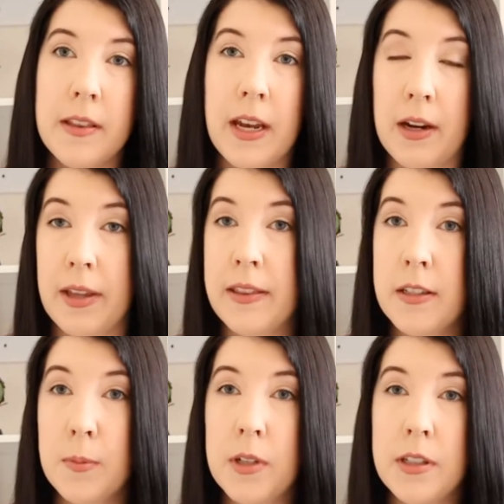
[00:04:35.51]
I don't like
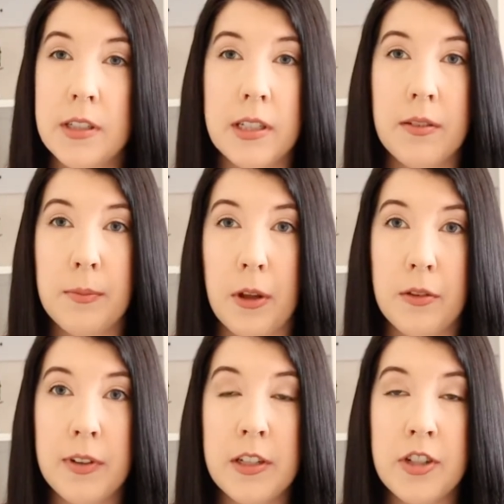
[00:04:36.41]
this book, didn't even bother
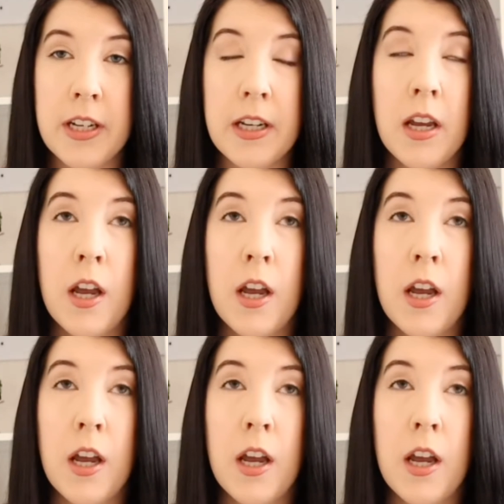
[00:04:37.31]
finishing it,